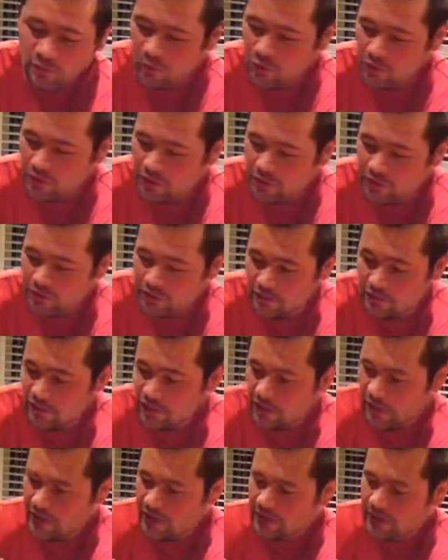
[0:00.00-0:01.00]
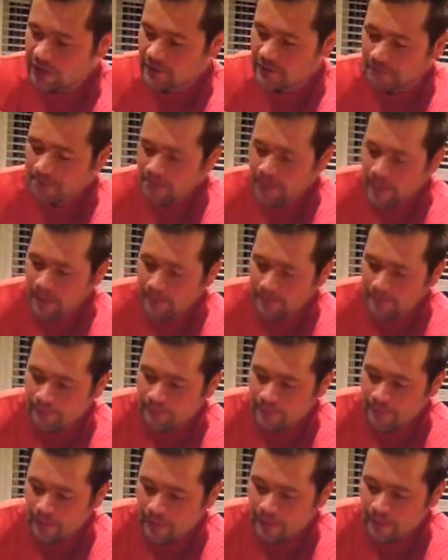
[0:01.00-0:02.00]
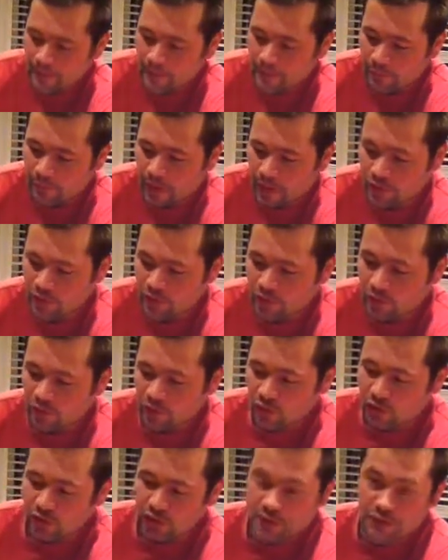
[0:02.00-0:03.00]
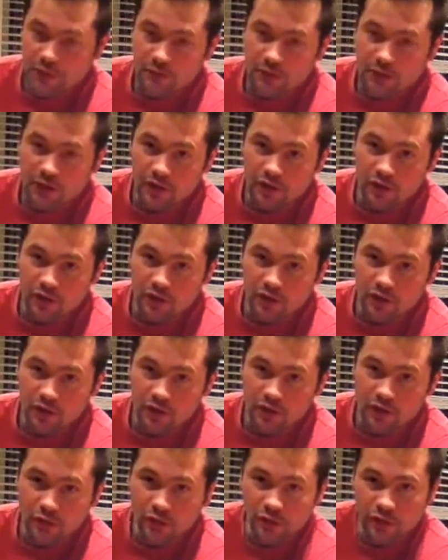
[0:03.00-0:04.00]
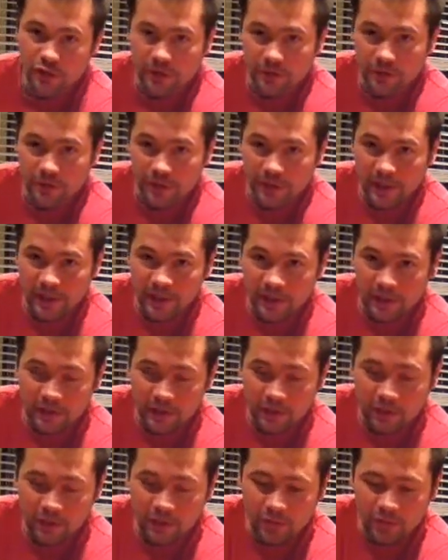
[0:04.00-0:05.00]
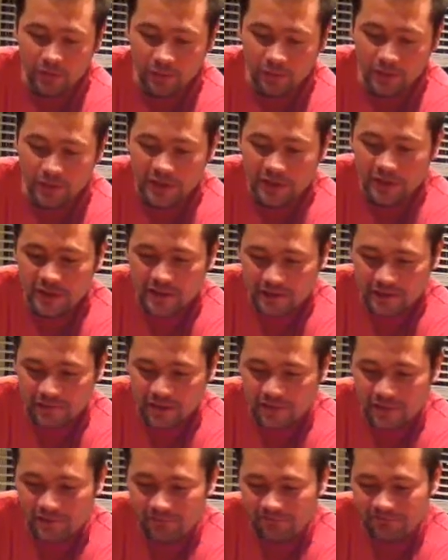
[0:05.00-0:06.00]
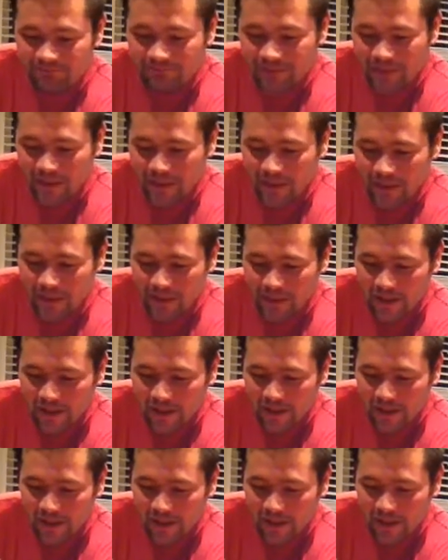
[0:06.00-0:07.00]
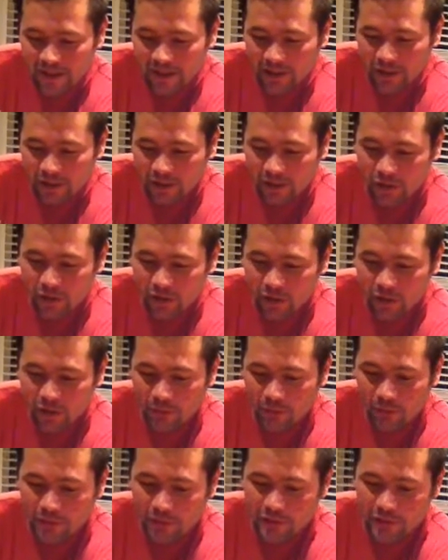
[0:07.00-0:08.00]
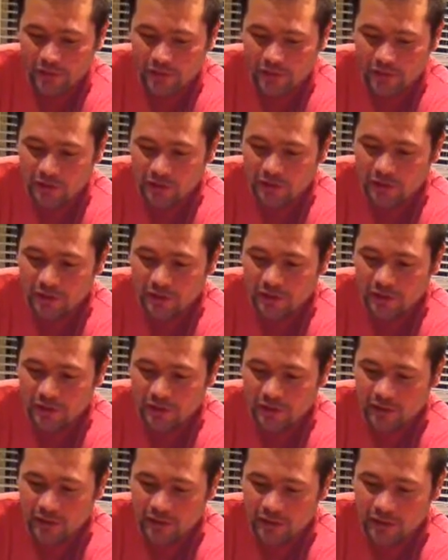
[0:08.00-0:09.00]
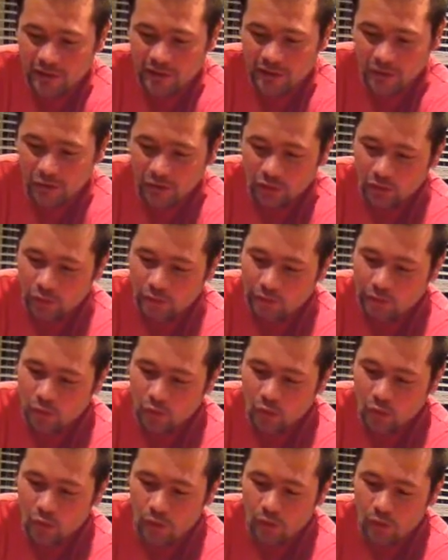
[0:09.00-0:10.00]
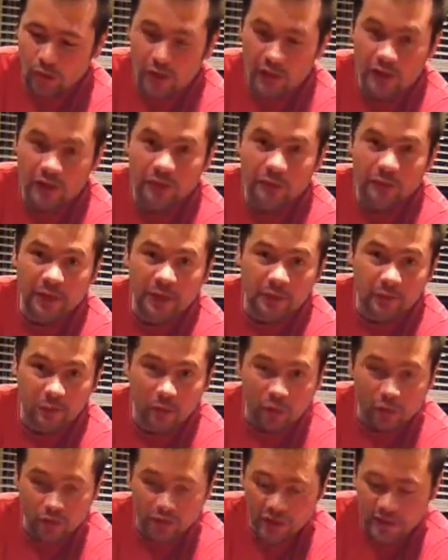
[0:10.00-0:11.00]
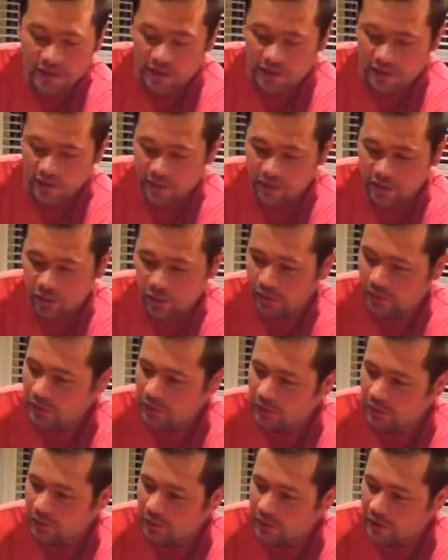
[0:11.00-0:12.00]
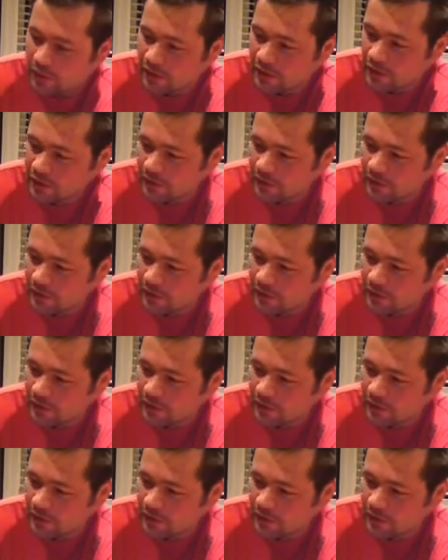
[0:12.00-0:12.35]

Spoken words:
Worcester sauce. Brown sugar. This is brown sugar. You don't need to make it liquid, but this is around 1/4 cup of brown sugar. I add a little bit of warm water to make it more easily go into the meat.